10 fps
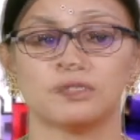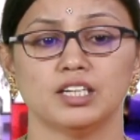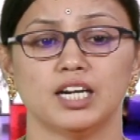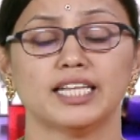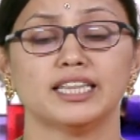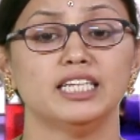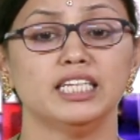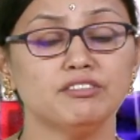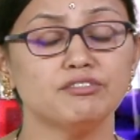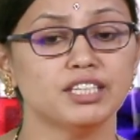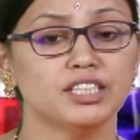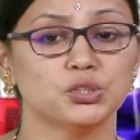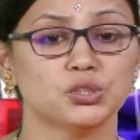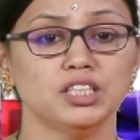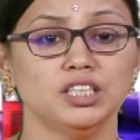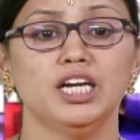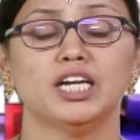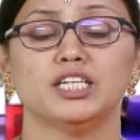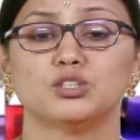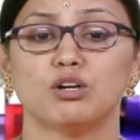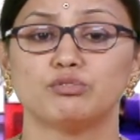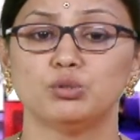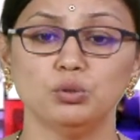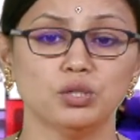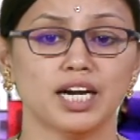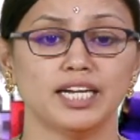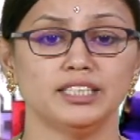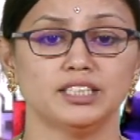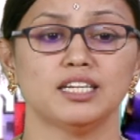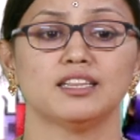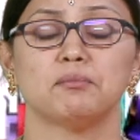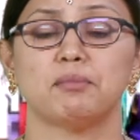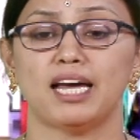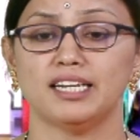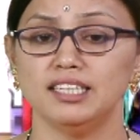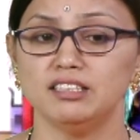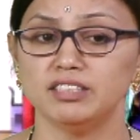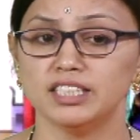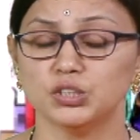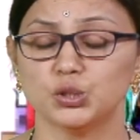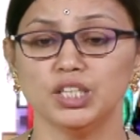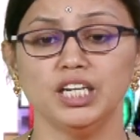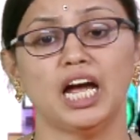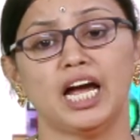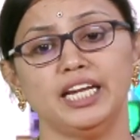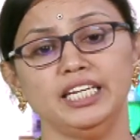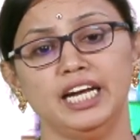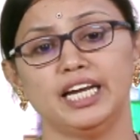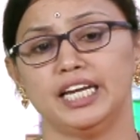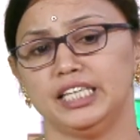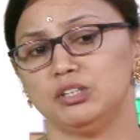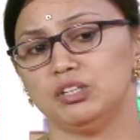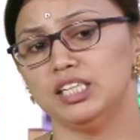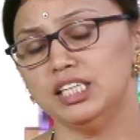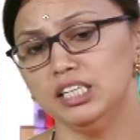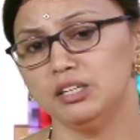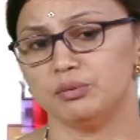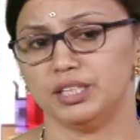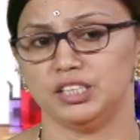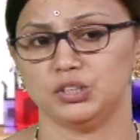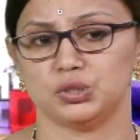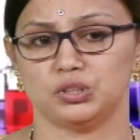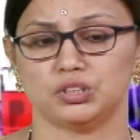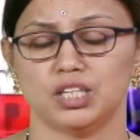And the leaf venation is of two kinds, the parallel venation and reticular venations.